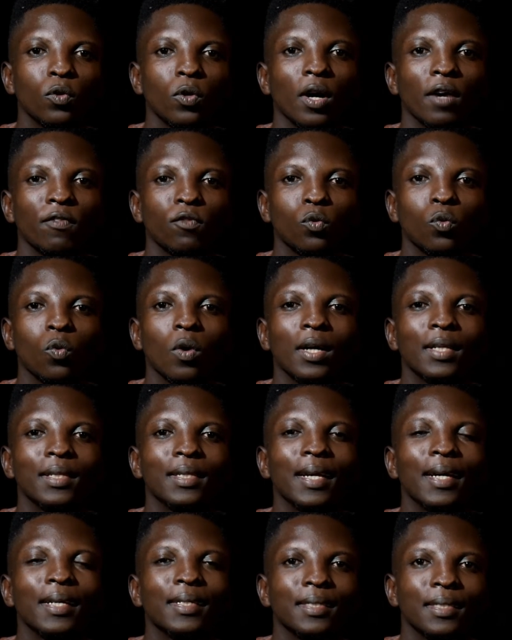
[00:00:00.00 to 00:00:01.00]
You have to go and
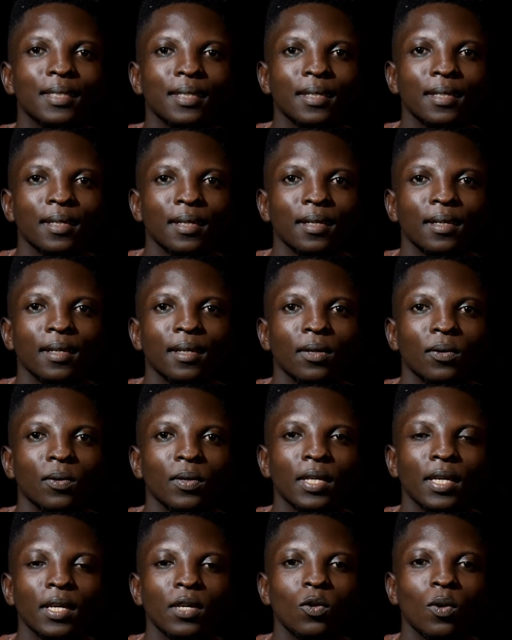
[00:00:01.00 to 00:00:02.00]
test.
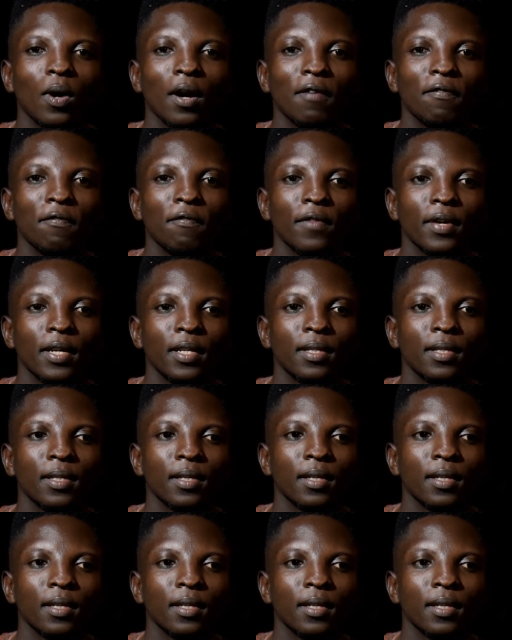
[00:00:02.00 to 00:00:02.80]
Okay, you have faith,